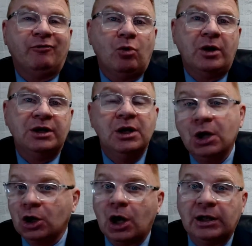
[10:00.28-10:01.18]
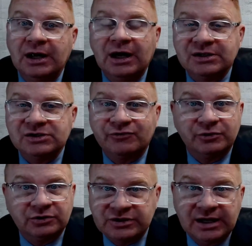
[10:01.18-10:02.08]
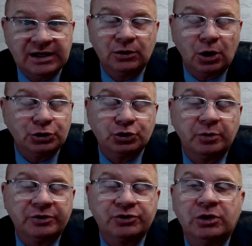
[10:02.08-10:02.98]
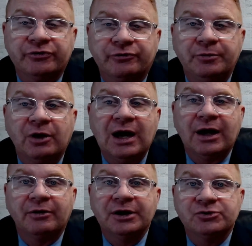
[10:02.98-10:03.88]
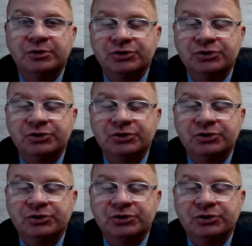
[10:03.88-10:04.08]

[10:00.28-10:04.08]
avoid calling us for taking larger withdrawals from your IRAs,